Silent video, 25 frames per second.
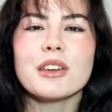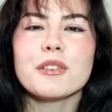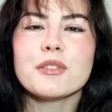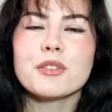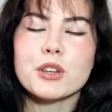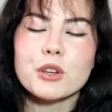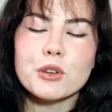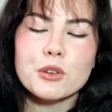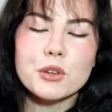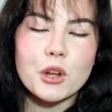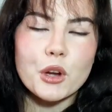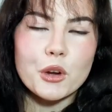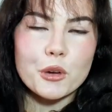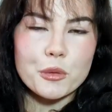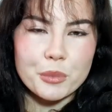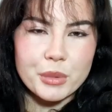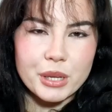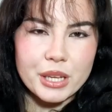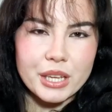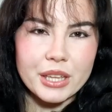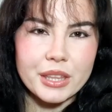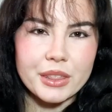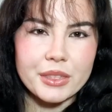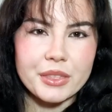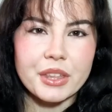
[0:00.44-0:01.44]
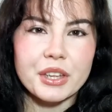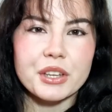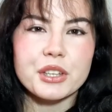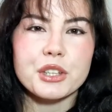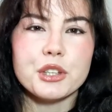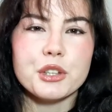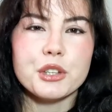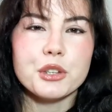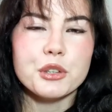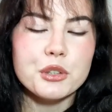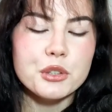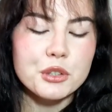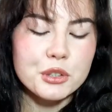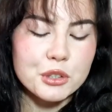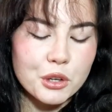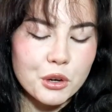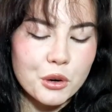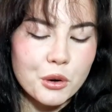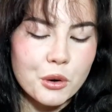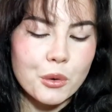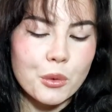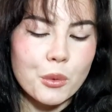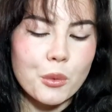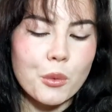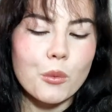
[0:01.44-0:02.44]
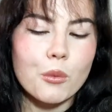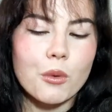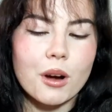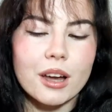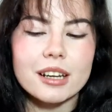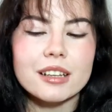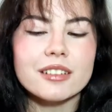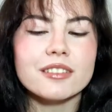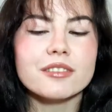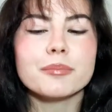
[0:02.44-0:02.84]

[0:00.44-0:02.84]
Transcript: If you know me, then you know one